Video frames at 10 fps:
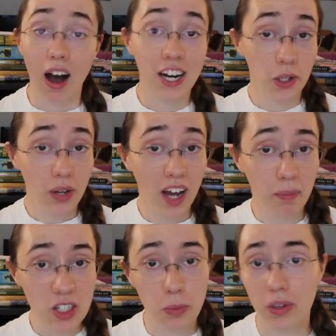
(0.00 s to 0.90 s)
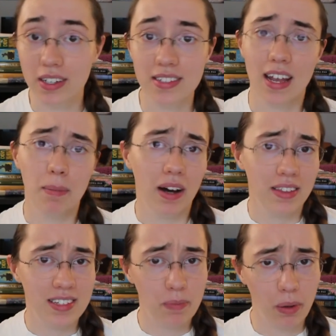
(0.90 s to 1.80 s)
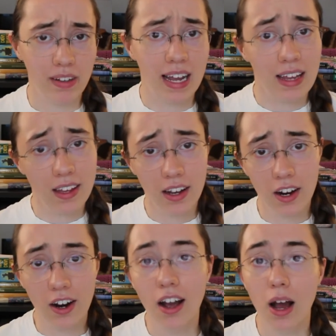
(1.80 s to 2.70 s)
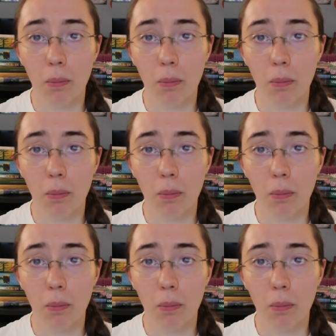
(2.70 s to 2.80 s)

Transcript: I don't have much more to say about this play here,